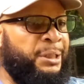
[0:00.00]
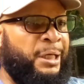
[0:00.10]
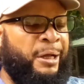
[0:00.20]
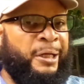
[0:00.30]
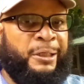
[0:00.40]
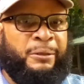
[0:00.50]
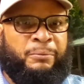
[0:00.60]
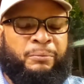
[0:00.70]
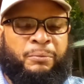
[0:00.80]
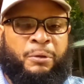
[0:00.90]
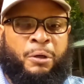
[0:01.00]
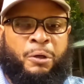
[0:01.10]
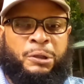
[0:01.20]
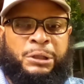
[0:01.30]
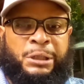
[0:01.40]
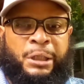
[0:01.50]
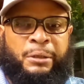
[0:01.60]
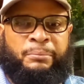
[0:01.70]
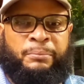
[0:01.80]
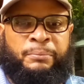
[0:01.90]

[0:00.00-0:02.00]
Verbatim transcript: be carried all the time.